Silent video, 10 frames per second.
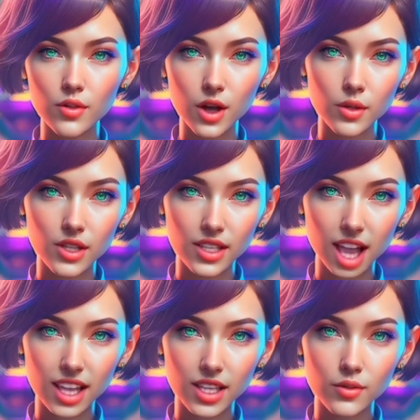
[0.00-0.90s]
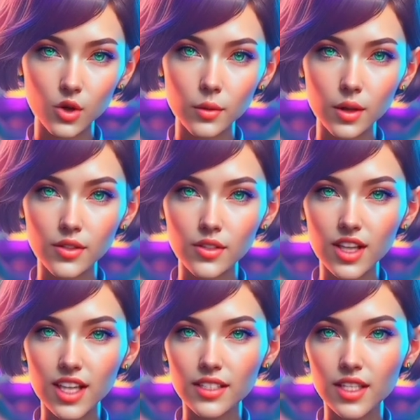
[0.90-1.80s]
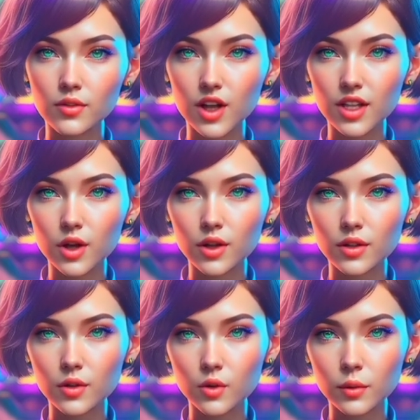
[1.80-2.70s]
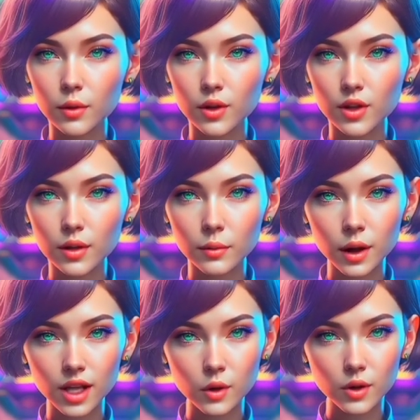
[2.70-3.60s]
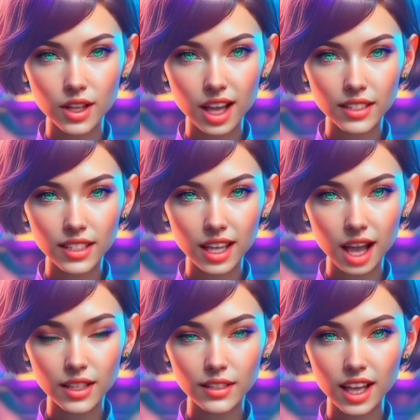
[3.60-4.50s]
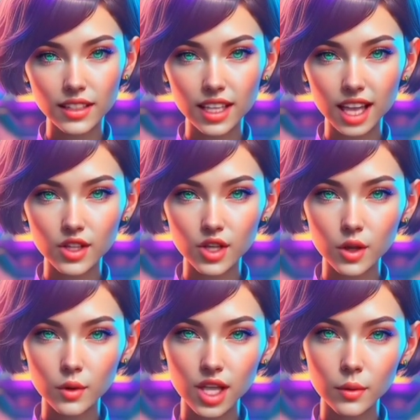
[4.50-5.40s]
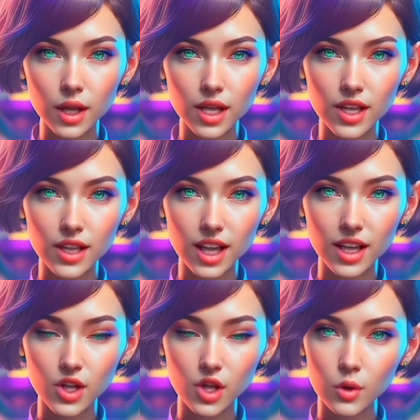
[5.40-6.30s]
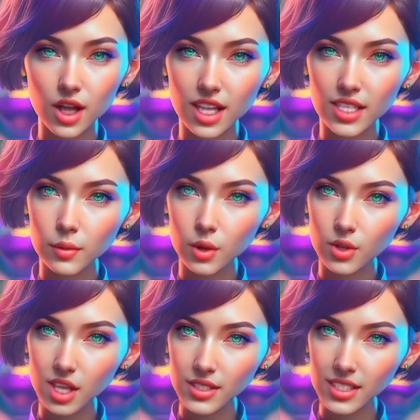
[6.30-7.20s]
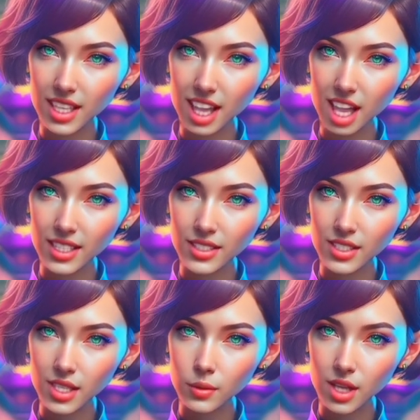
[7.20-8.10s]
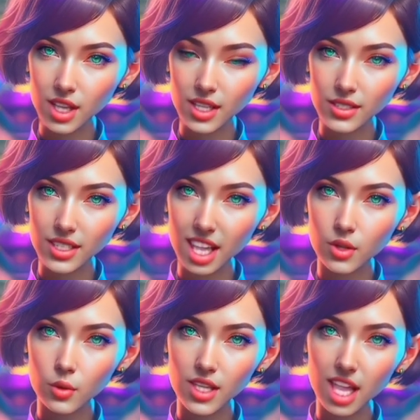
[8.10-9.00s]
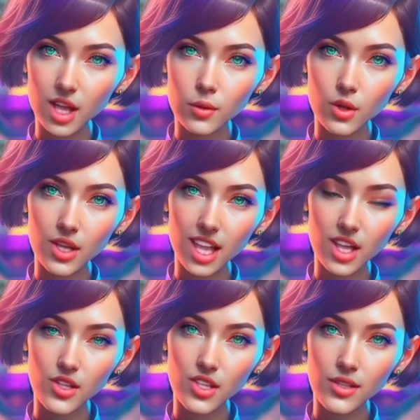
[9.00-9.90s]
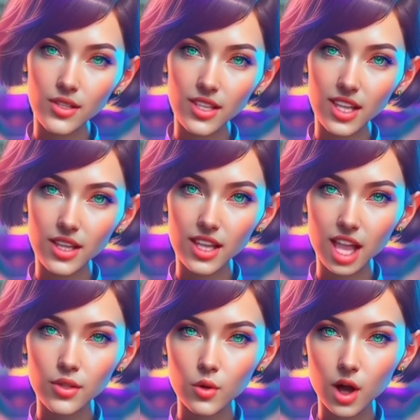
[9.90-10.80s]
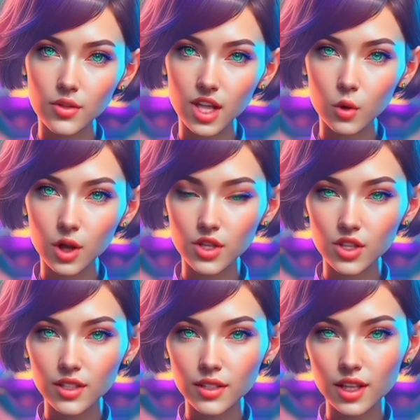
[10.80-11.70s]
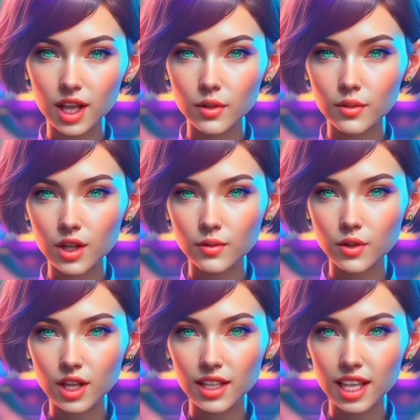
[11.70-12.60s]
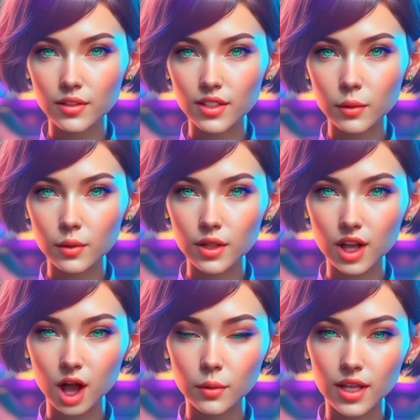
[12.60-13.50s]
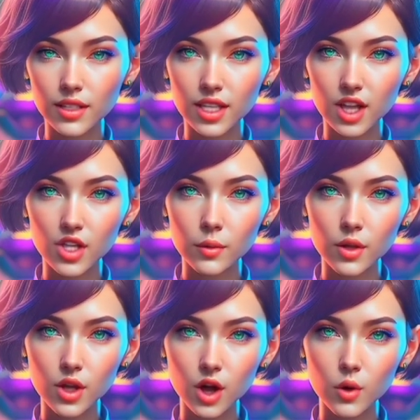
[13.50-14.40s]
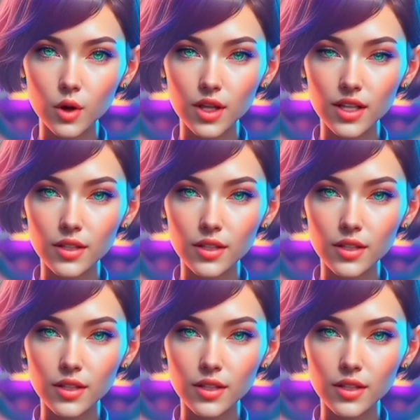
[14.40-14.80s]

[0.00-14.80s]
you found this guide informative and easy to follow. Remember, by utilizing SSH UDP, you can experience enhanced speeds and reliable connections. If you have any questions, feel free to leave them in the comments section below.